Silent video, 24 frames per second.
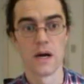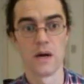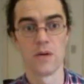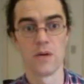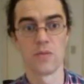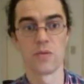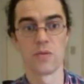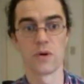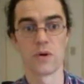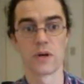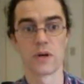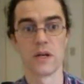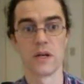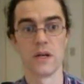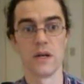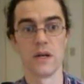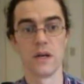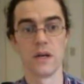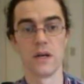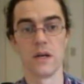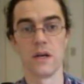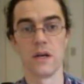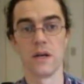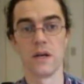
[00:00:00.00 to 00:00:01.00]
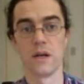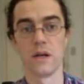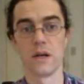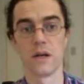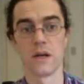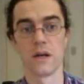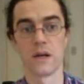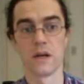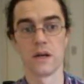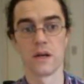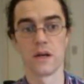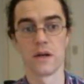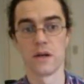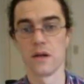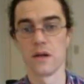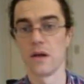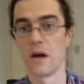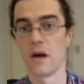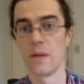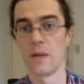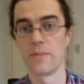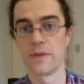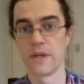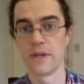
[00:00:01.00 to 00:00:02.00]
working
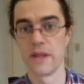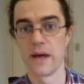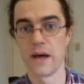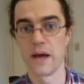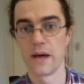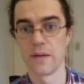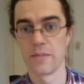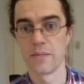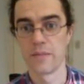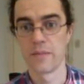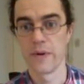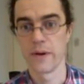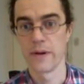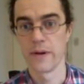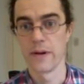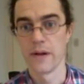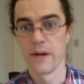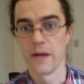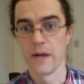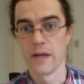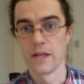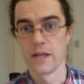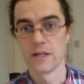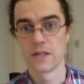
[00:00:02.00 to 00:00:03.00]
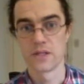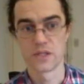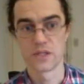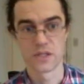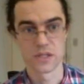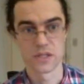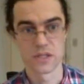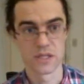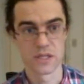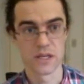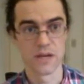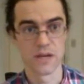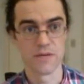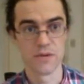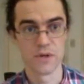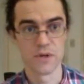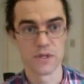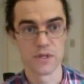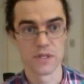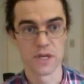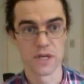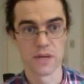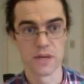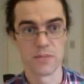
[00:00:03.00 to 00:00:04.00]
up to that, but this is just to give you an
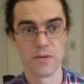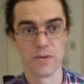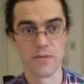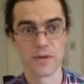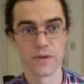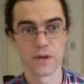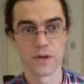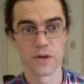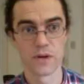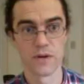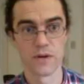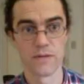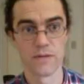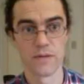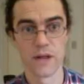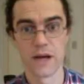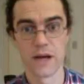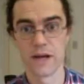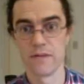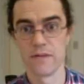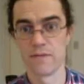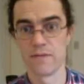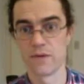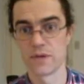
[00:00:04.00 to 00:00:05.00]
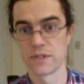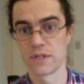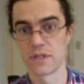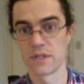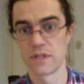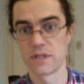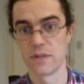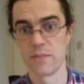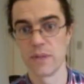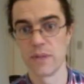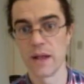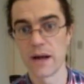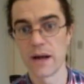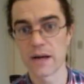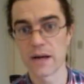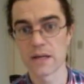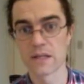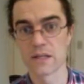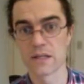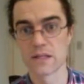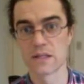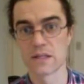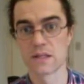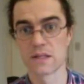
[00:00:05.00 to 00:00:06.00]
example of the curved line versus the
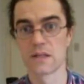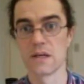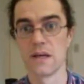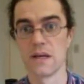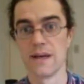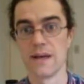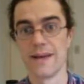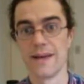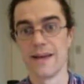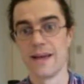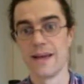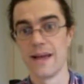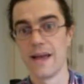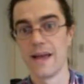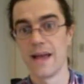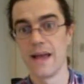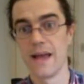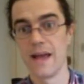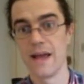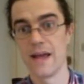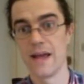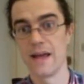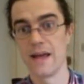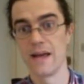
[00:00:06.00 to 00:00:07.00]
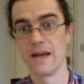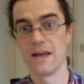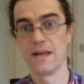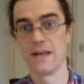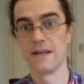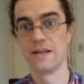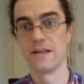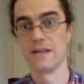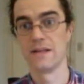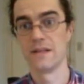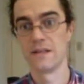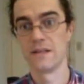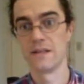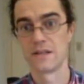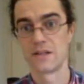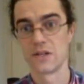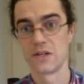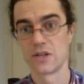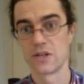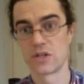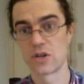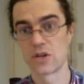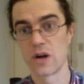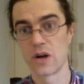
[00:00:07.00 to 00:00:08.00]
blocks, and a
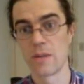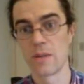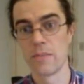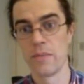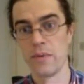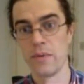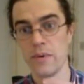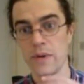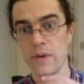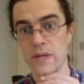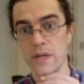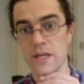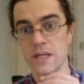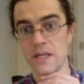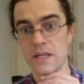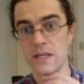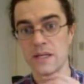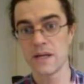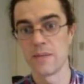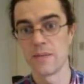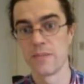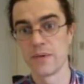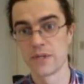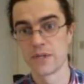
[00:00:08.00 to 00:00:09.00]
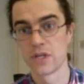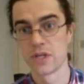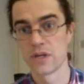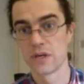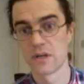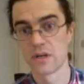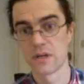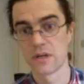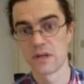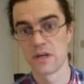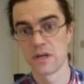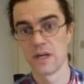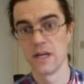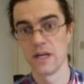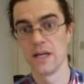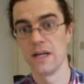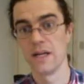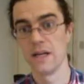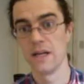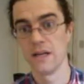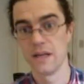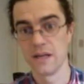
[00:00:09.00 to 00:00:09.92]
drop in temperature in